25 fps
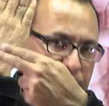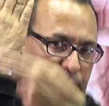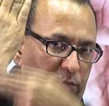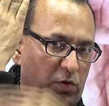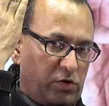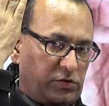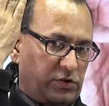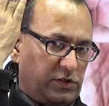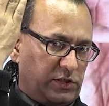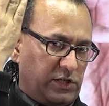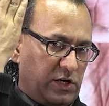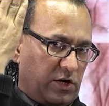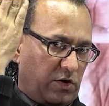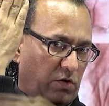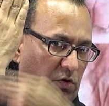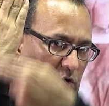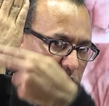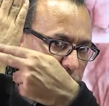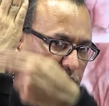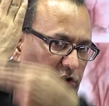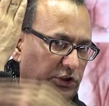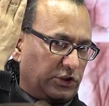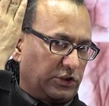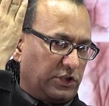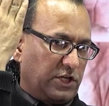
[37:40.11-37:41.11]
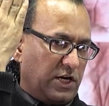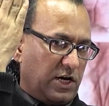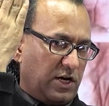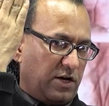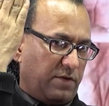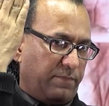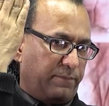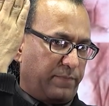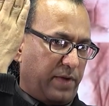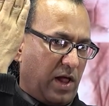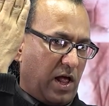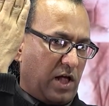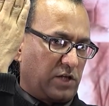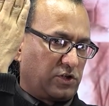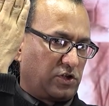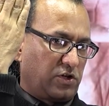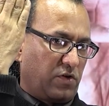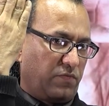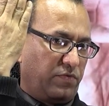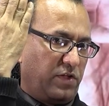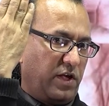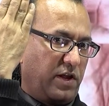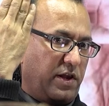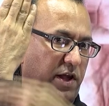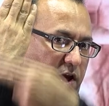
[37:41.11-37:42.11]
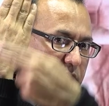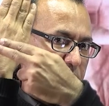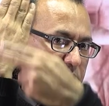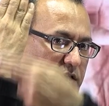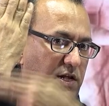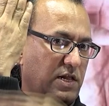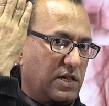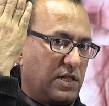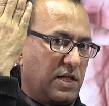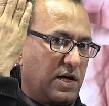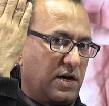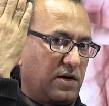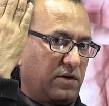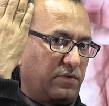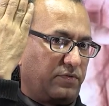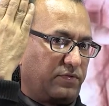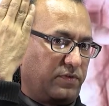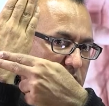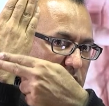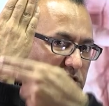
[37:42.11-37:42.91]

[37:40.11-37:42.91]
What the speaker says: posterior interosseous nerve, branch of the radial nerve.